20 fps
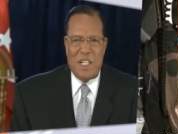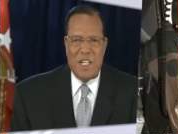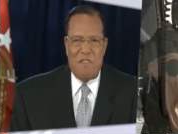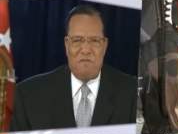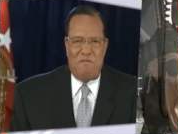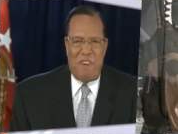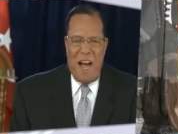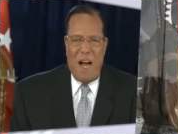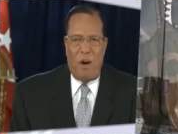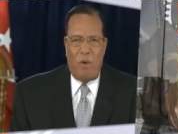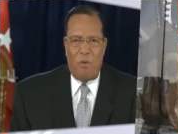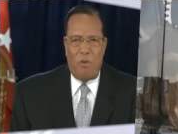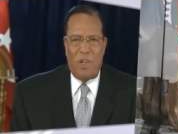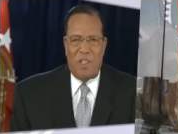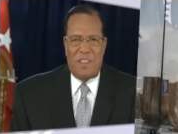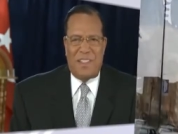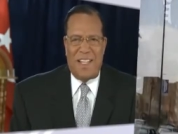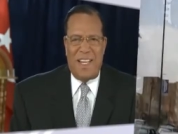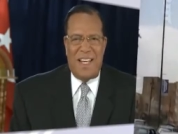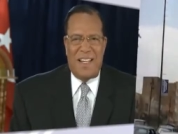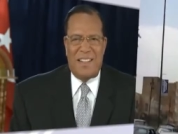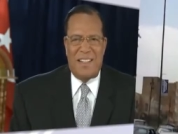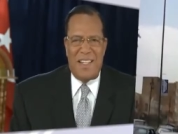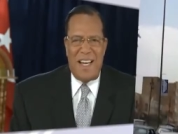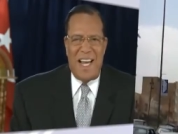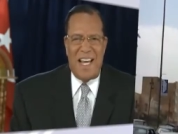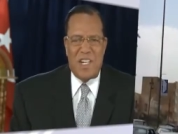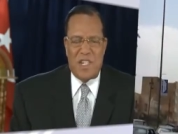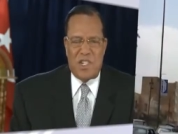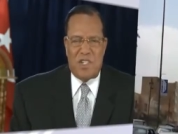devoured their
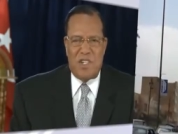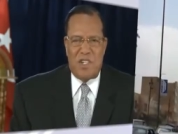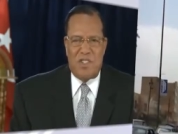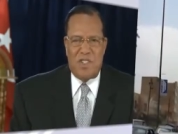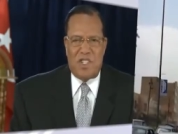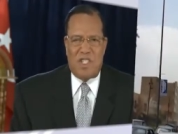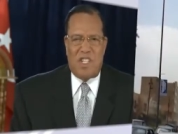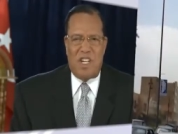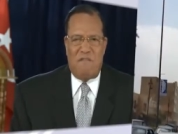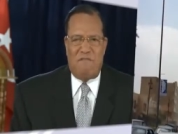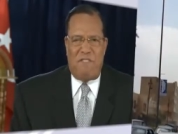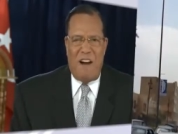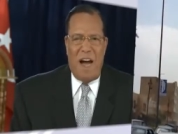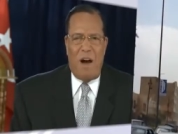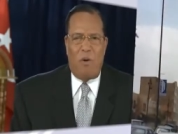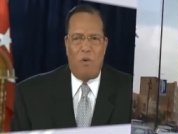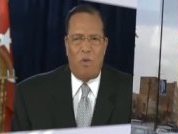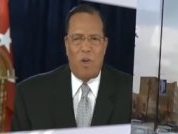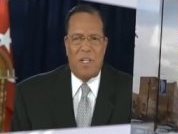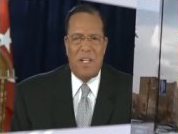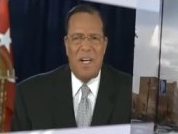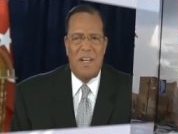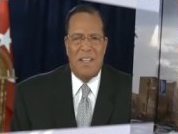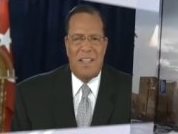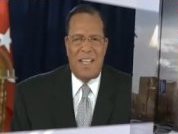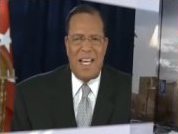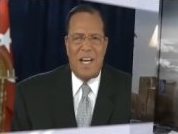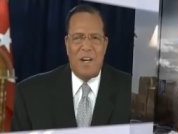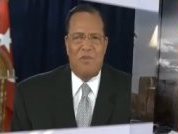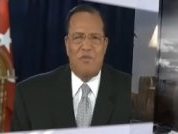nations, devoured
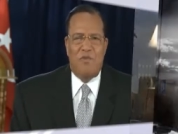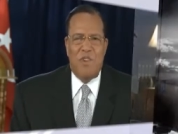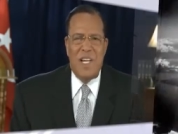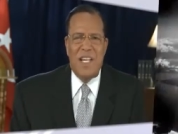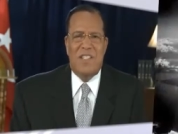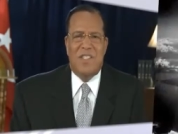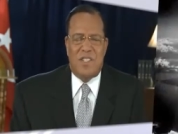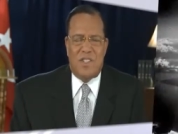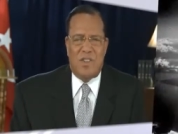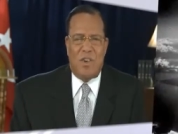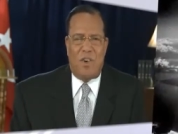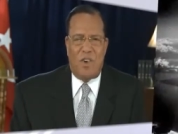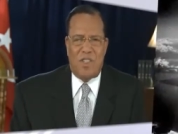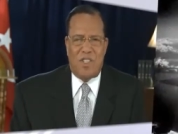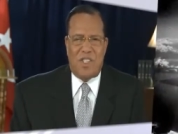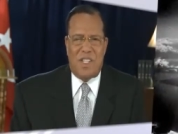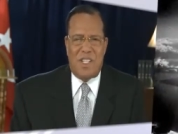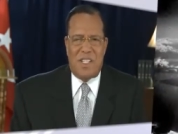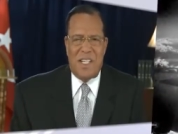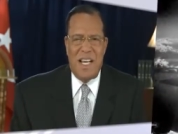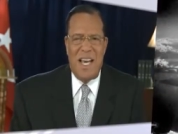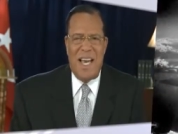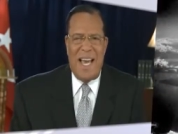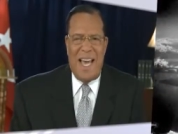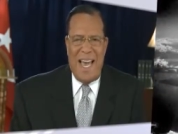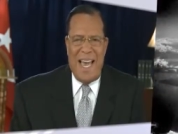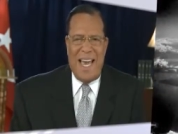their resources,